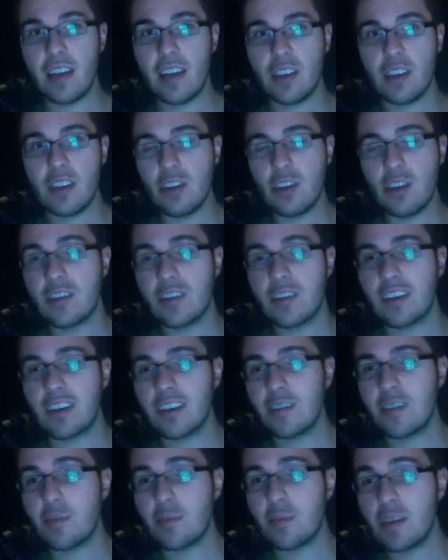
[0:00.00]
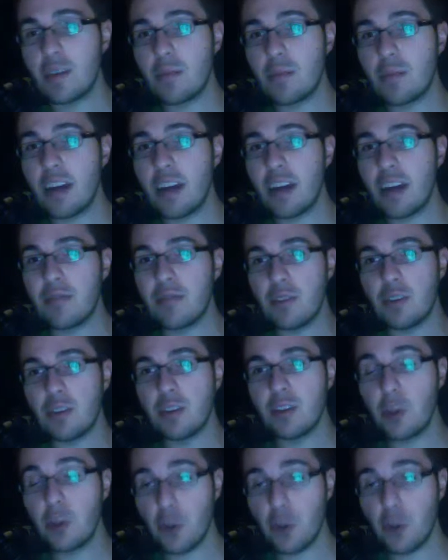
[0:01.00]
it takes being mindful
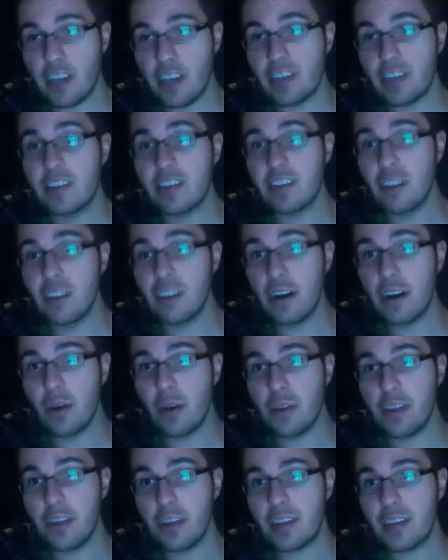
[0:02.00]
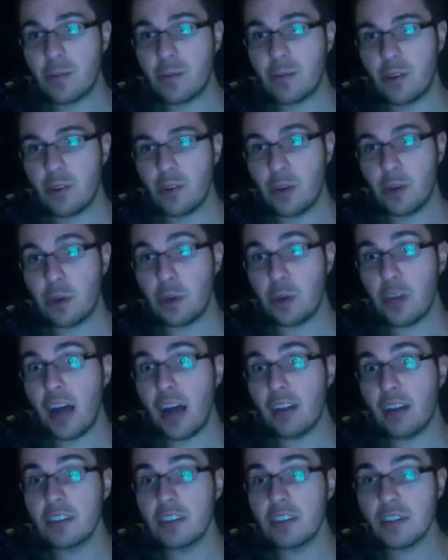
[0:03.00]
and learning to know, and that's where your
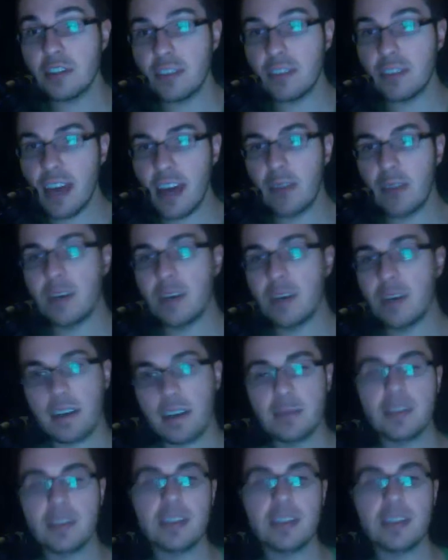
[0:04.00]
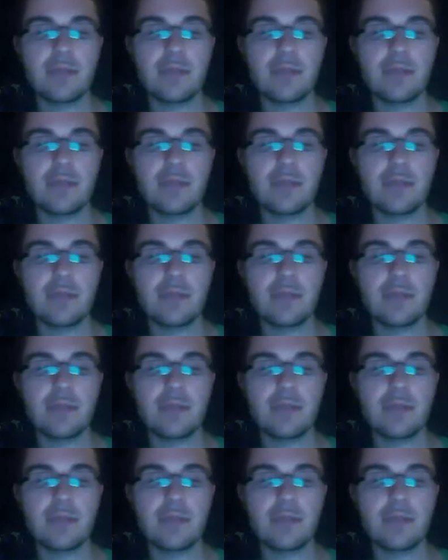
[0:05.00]
knowledge of anatomy comes in.